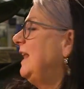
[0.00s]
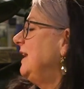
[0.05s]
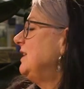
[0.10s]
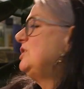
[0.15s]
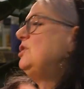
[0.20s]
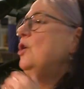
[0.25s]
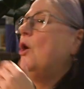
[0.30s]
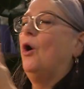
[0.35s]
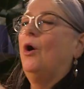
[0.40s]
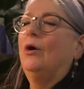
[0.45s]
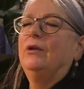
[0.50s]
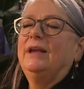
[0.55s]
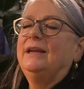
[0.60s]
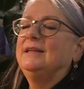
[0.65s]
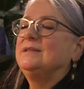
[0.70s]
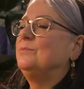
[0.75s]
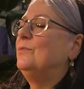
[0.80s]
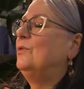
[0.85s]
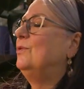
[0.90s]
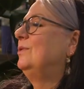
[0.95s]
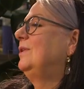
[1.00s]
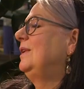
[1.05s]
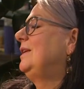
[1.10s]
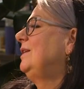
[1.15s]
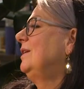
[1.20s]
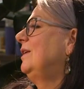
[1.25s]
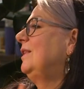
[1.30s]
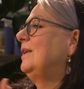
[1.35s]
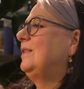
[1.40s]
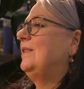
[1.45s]
It's not. It's more,
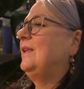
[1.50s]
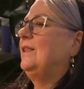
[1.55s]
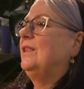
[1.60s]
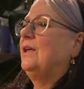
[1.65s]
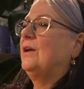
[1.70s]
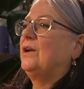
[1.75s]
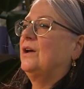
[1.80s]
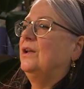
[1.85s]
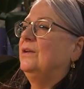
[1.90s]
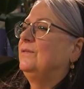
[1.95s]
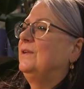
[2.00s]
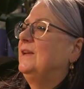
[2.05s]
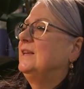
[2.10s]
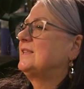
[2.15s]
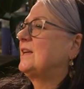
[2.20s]
they're kind of,